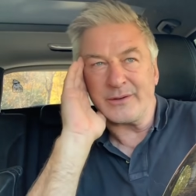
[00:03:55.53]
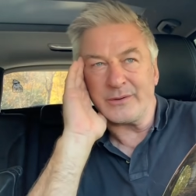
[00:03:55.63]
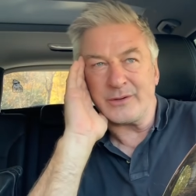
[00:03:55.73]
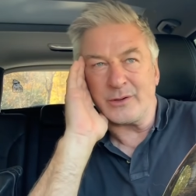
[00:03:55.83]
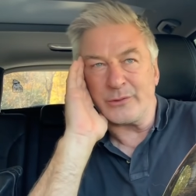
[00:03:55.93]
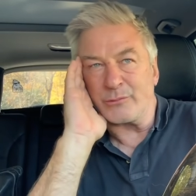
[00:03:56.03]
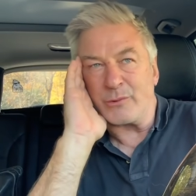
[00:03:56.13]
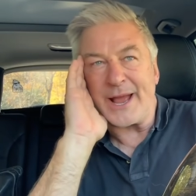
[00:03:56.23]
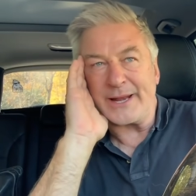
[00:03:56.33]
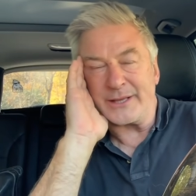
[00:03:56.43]
you know, the
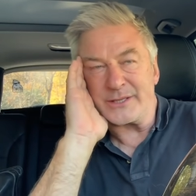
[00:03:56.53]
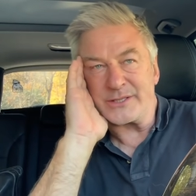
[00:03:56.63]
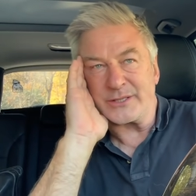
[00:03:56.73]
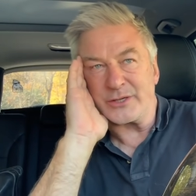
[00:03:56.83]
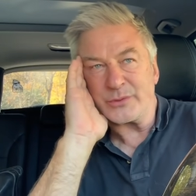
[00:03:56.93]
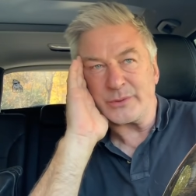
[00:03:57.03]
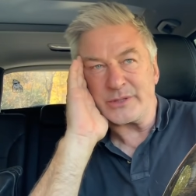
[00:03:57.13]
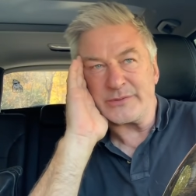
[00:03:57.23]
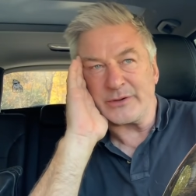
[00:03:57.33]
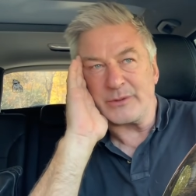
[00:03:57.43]
writing is such where
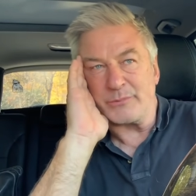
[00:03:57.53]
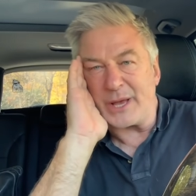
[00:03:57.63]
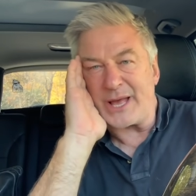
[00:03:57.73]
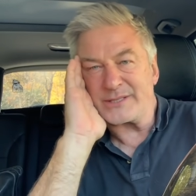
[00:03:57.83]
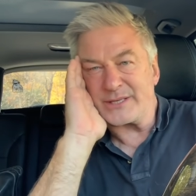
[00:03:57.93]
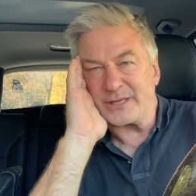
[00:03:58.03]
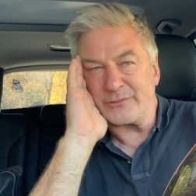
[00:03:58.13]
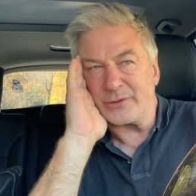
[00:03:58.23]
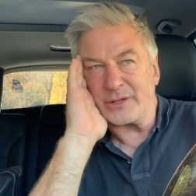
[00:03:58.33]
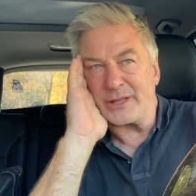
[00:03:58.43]
it's very brassy
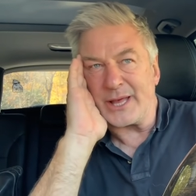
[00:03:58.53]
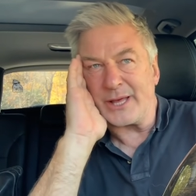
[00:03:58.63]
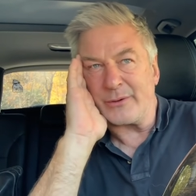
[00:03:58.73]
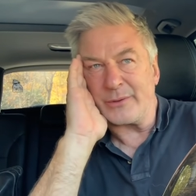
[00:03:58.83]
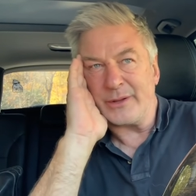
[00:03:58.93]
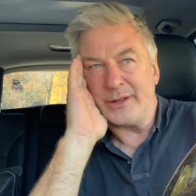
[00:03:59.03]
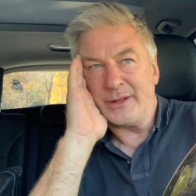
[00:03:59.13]
and very loud,